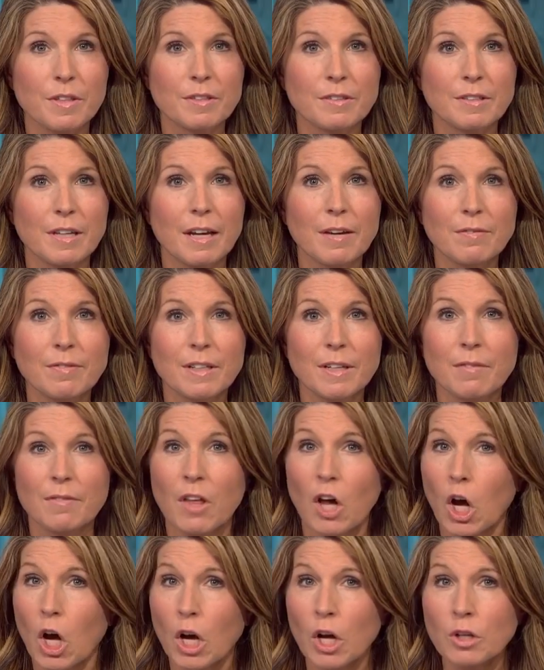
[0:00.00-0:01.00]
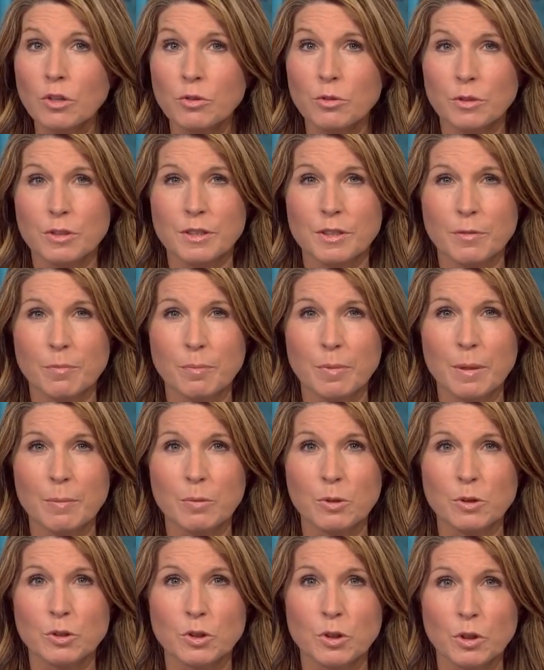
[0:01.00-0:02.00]
safety of the hundreds of
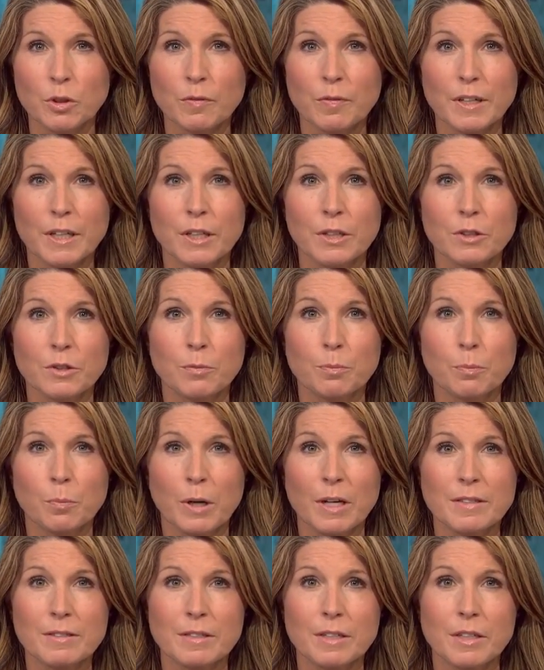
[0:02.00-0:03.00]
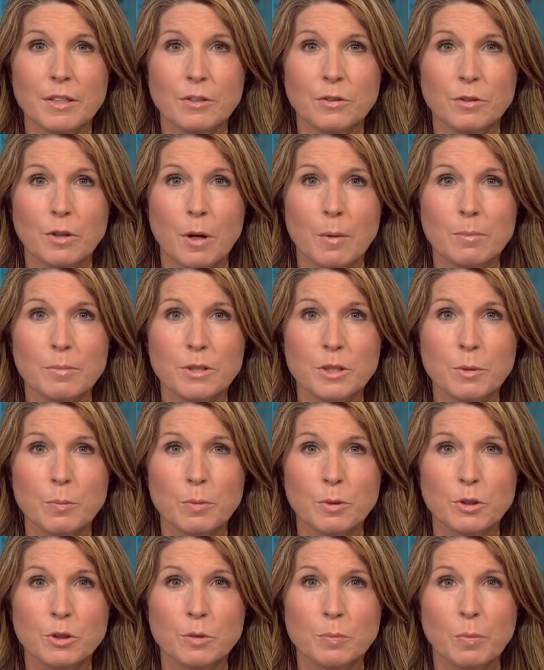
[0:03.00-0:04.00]
people serving in President Trump's
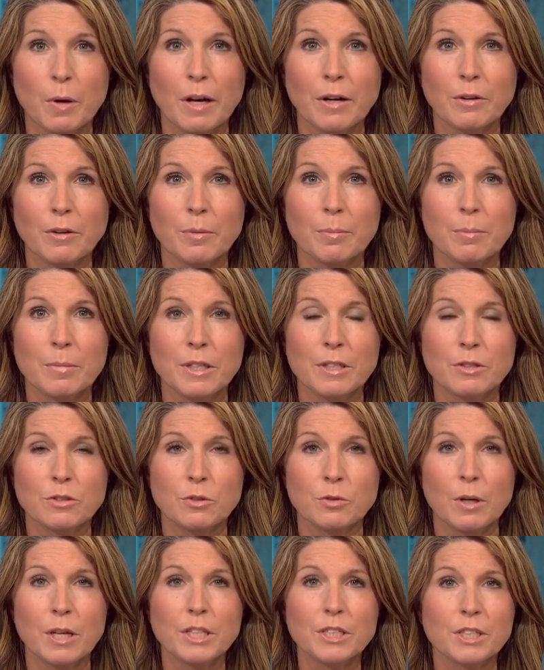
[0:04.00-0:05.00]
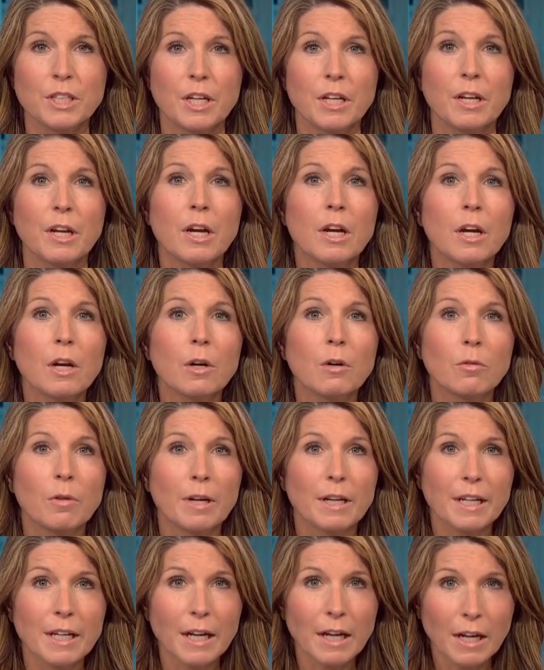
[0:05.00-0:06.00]
super spreader administration
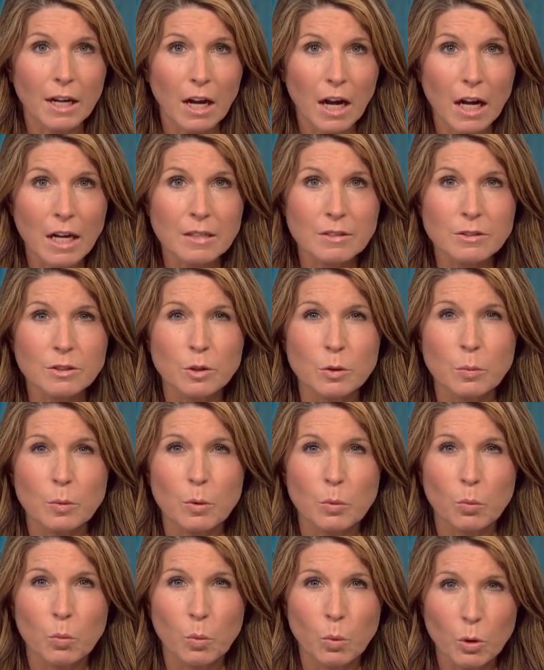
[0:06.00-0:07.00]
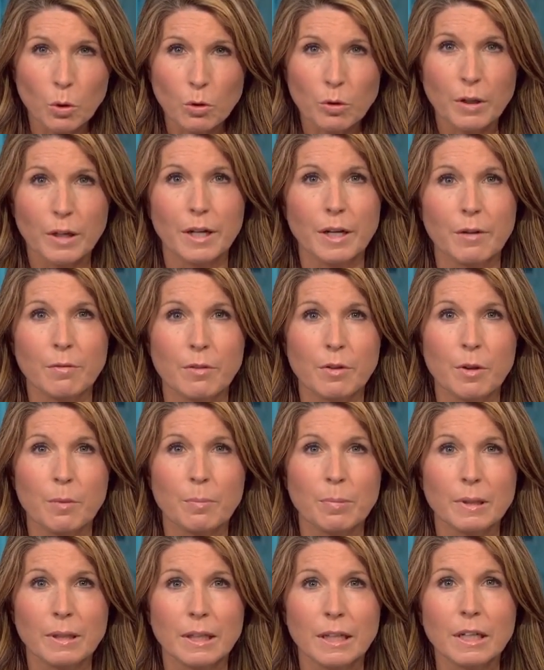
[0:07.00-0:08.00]
running in concert with worry over the
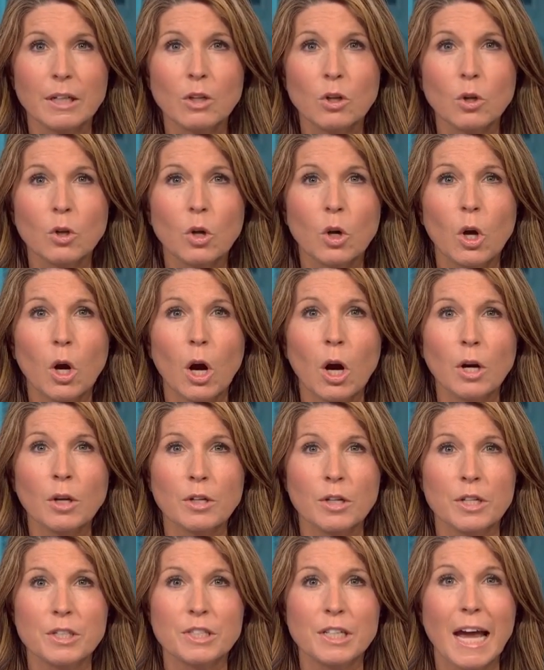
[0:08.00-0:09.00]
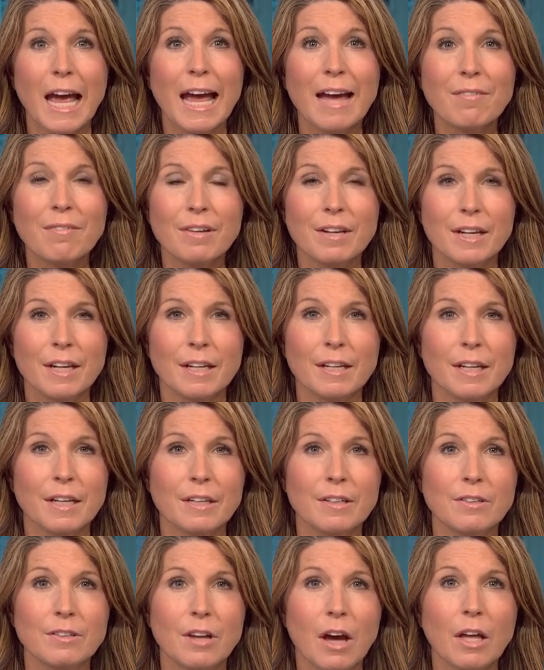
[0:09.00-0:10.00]
political carnage evident
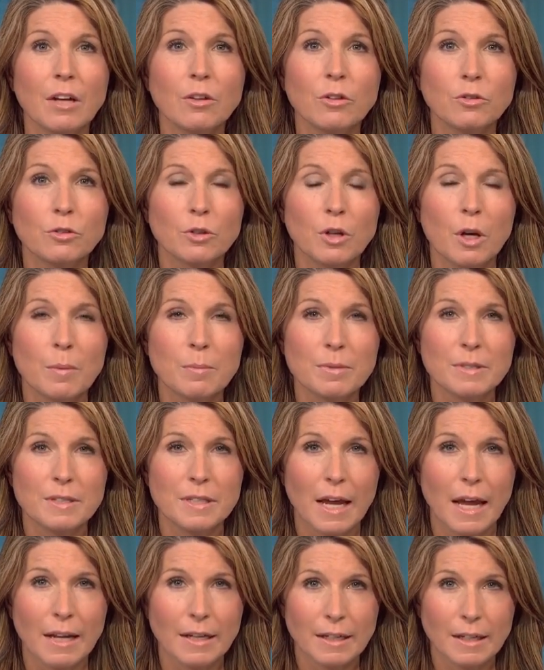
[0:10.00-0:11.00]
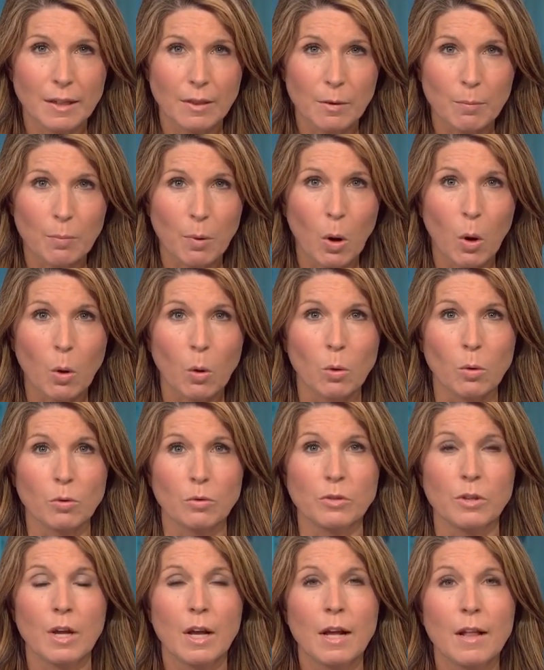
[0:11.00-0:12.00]
in Donald Trump's standing in the
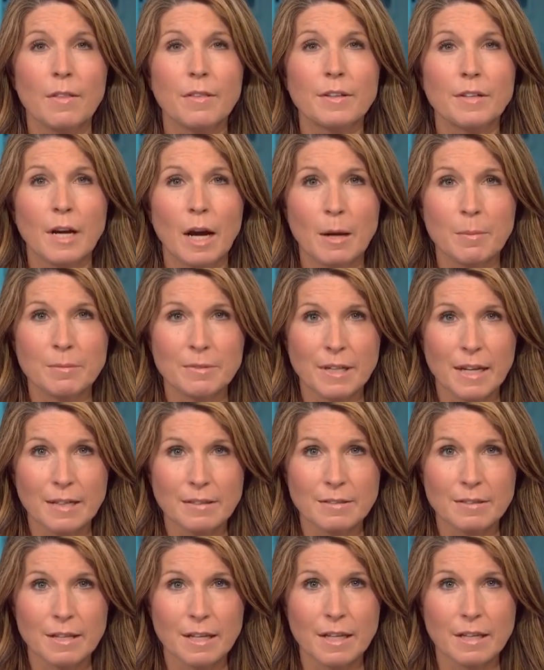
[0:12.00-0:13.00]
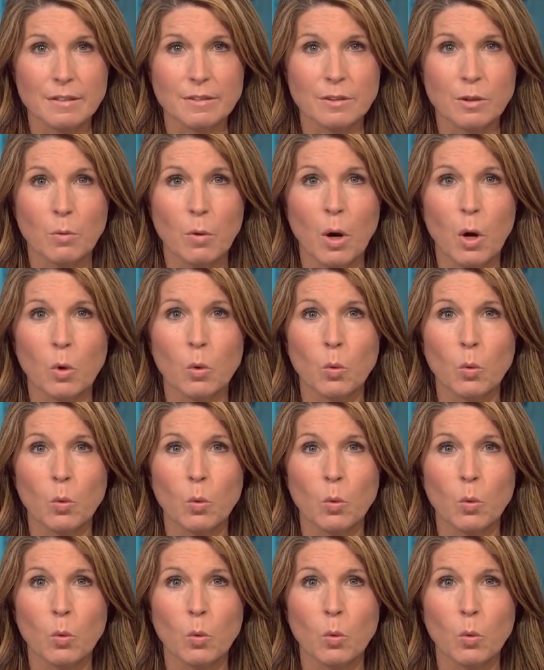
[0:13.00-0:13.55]
polls. The Times adds this, quote,